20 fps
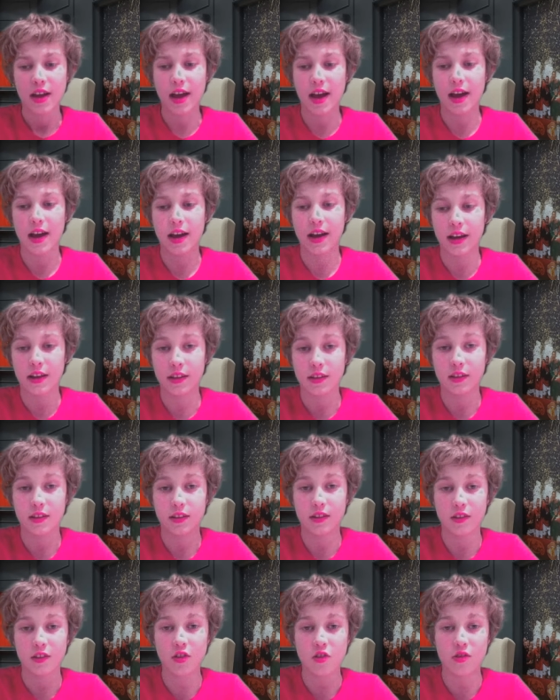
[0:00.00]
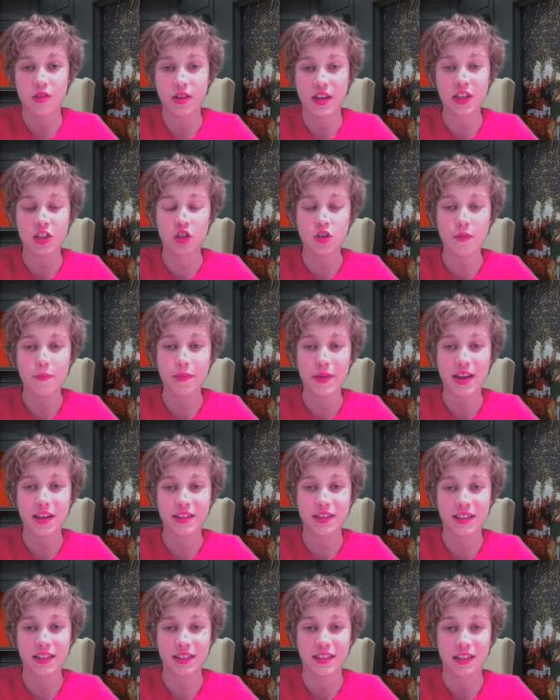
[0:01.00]
And look, he should be
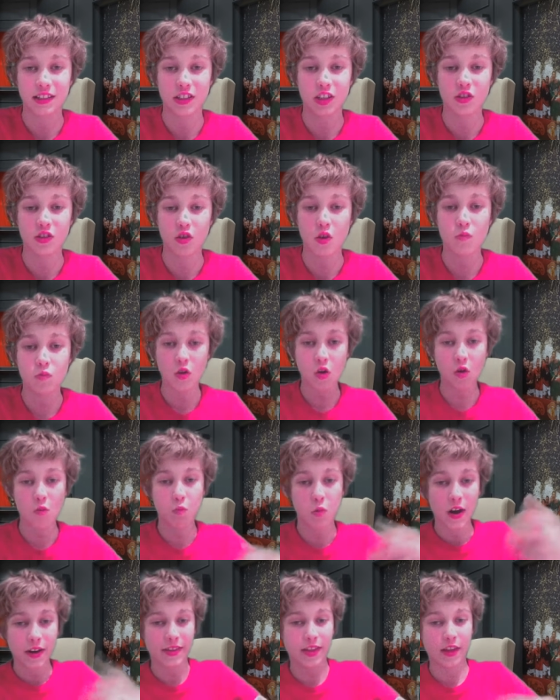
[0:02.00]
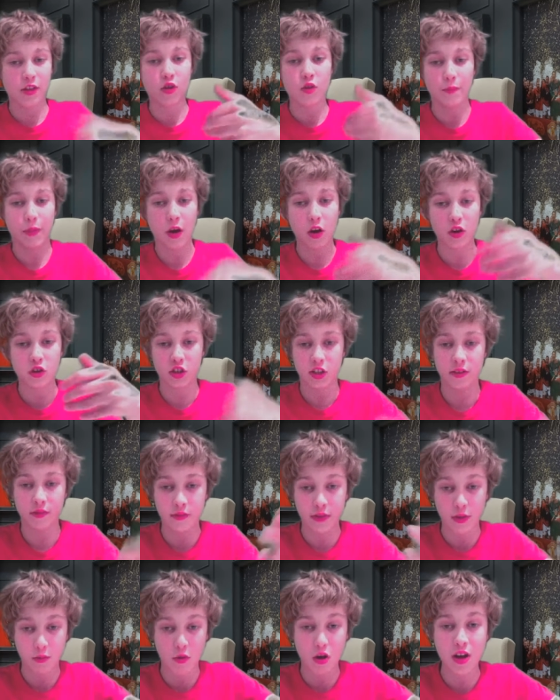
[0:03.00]
getting sacked. I don't know why they're not barging
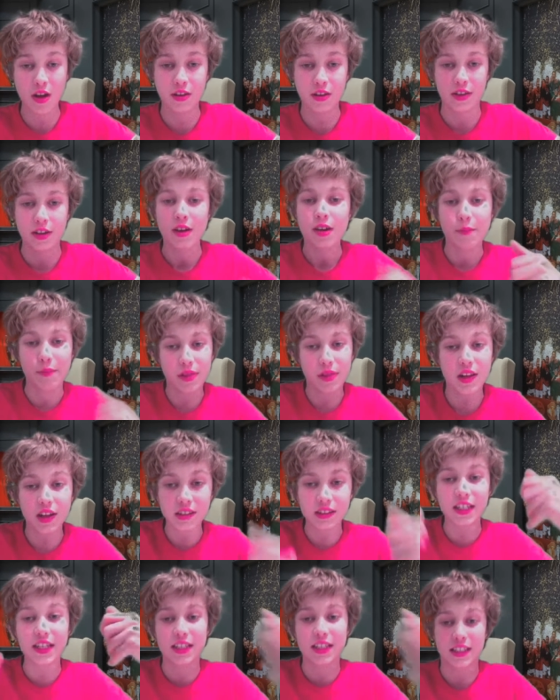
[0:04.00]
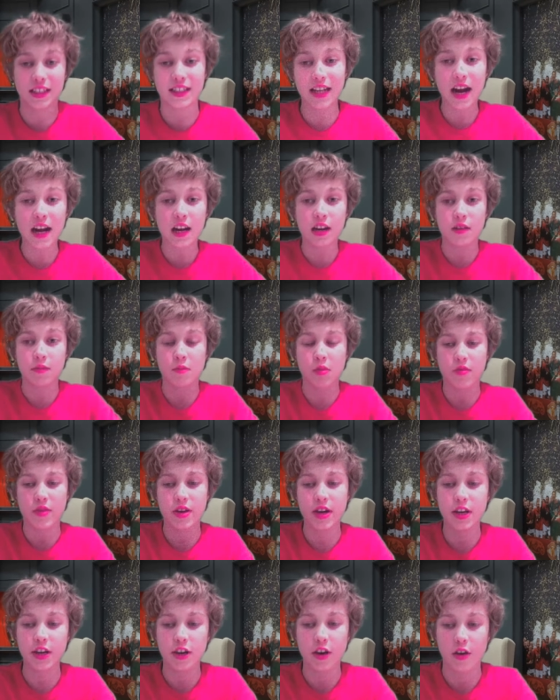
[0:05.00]
off the word. Bloody sack
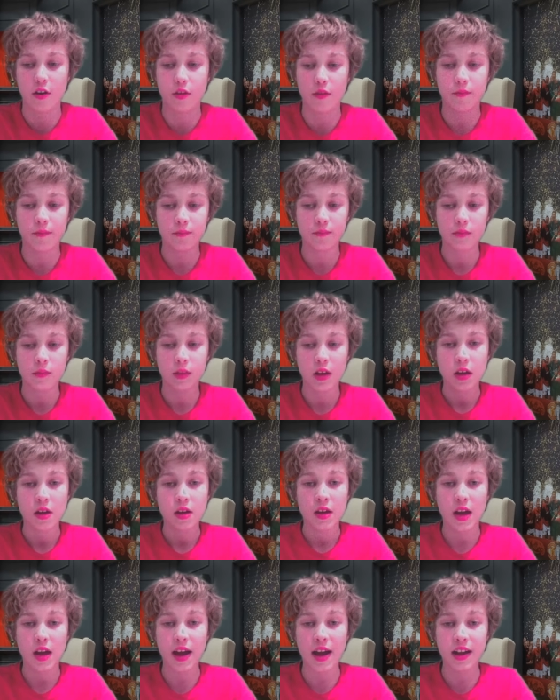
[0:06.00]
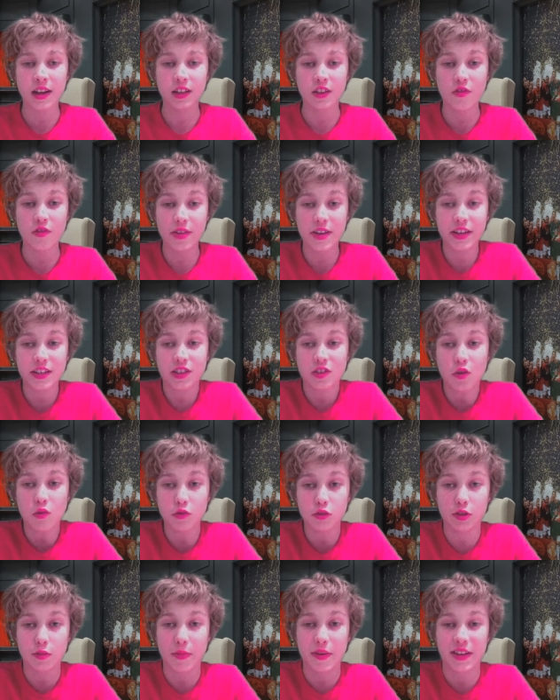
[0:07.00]
Mourinho. And look, he's
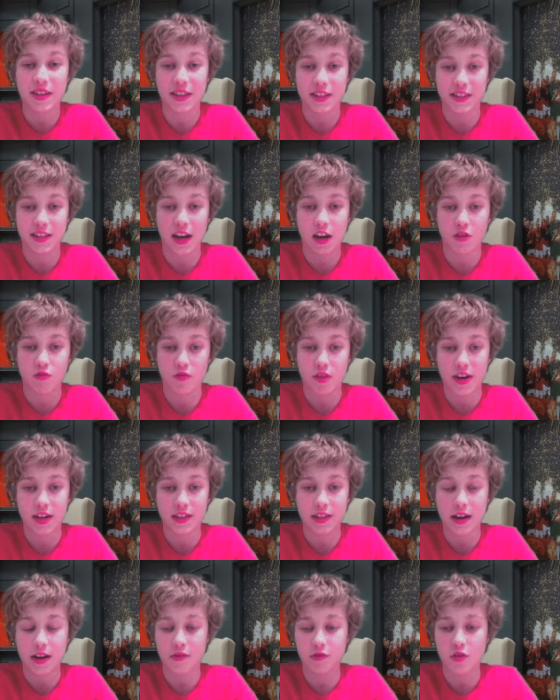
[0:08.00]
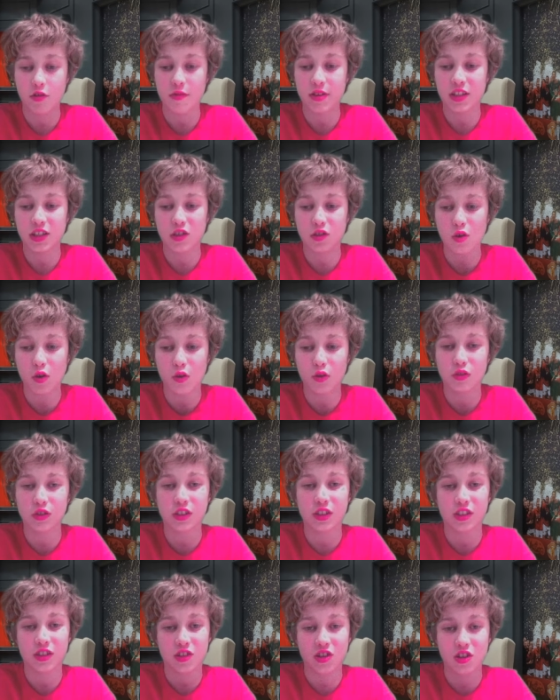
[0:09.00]
got to be in a sack race now, though. He's
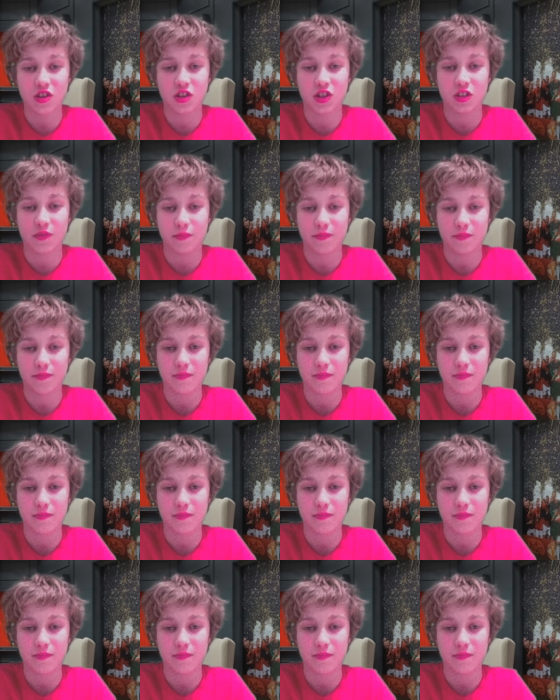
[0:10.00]
got to just